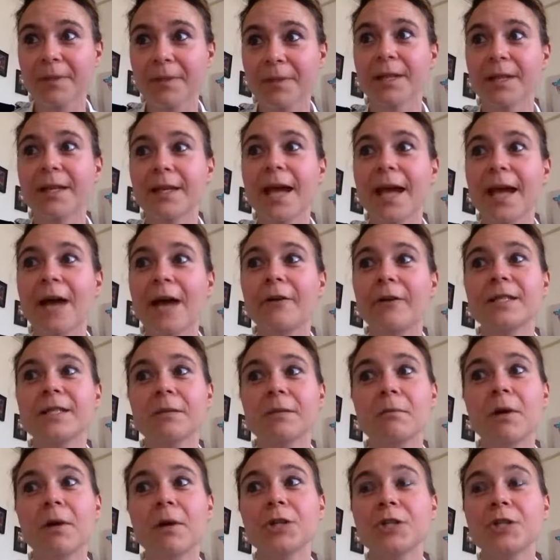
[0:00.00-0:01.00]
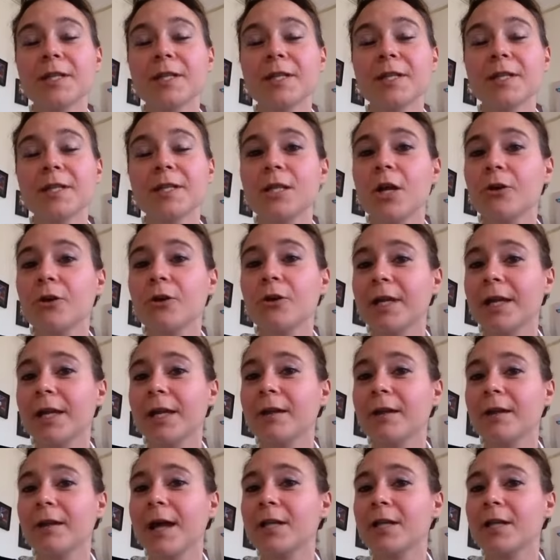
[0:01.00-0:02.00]
Garrett emerges
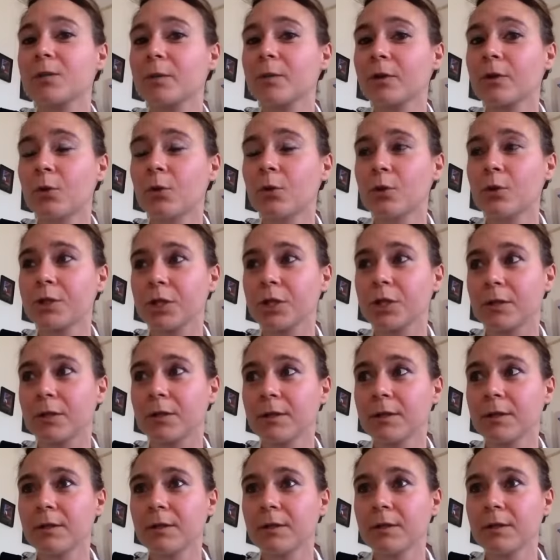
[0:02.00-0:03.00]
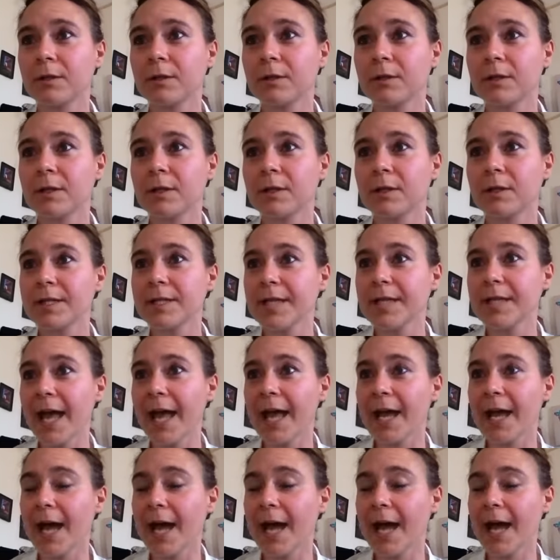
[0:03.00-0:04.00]
slowly and with caution. His
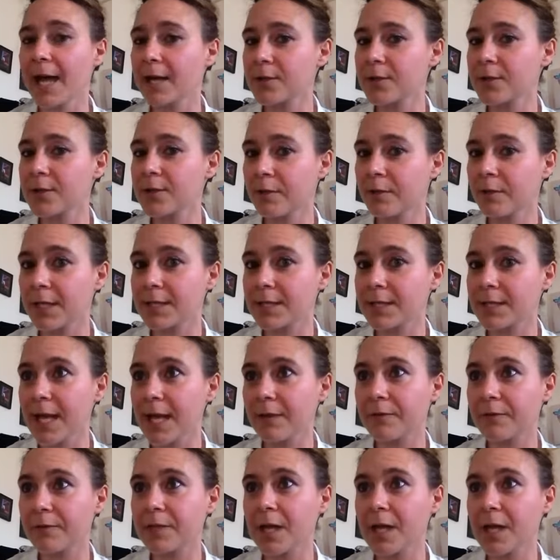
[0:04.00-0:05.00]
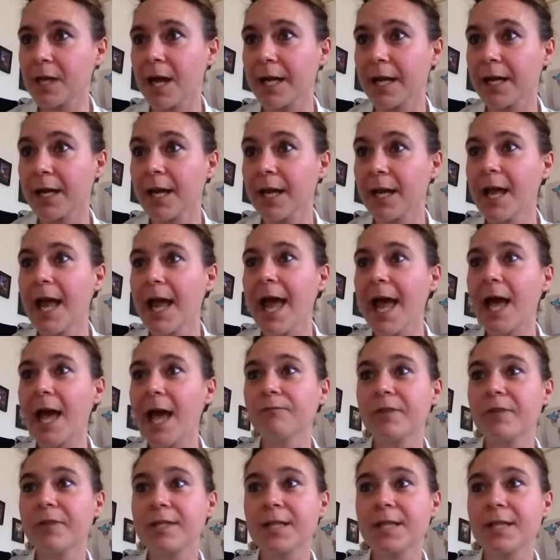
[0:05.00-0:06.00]
hair hangs over his left eye,
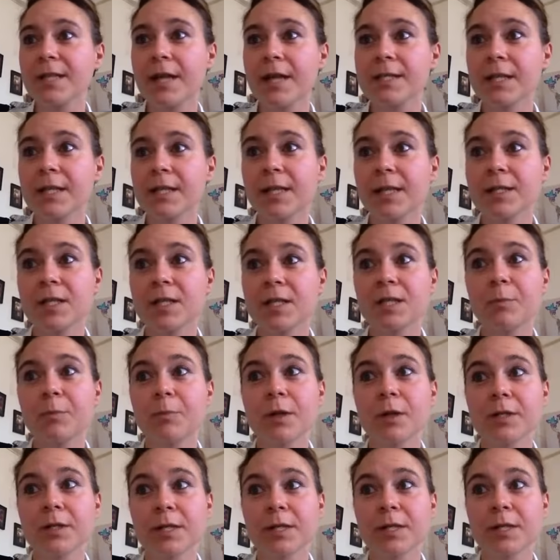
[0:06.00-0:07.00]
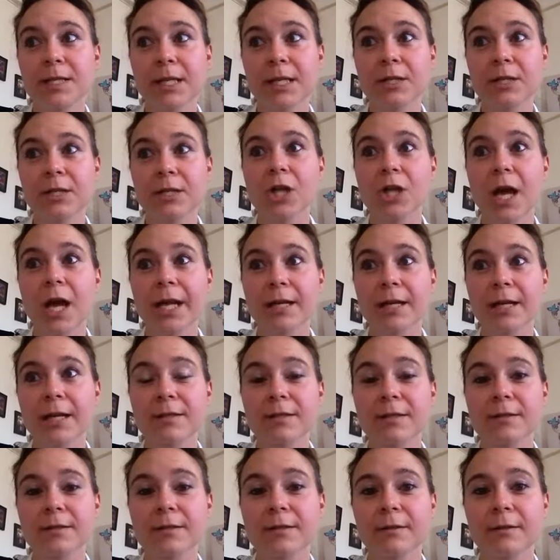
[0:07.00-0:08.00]
emphasizing his despondency and
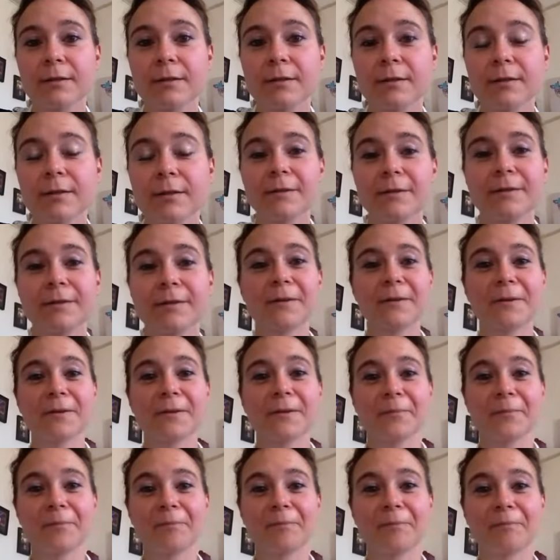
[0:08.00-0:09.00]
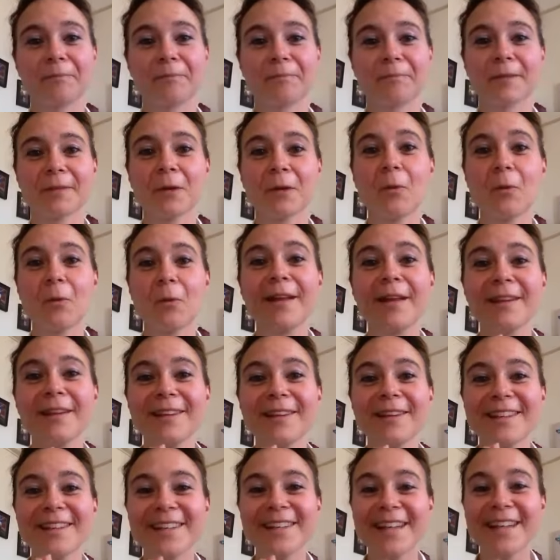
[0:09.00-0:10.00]
shyness.
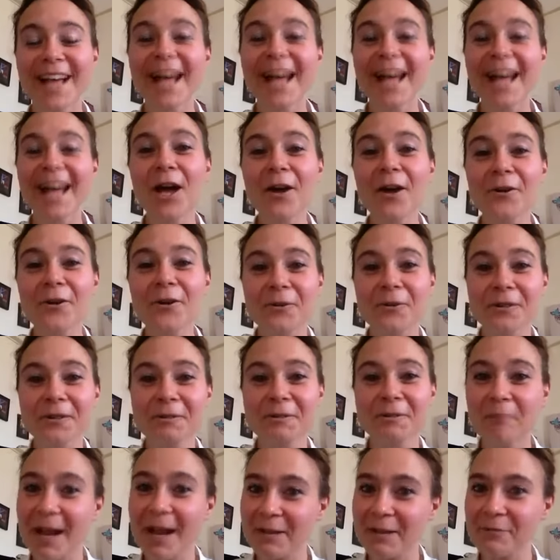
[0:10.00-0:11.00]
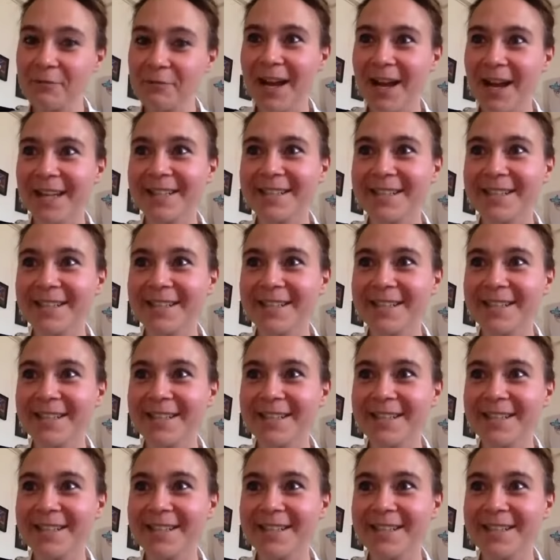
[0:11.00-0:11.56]
Well, hello, my friend.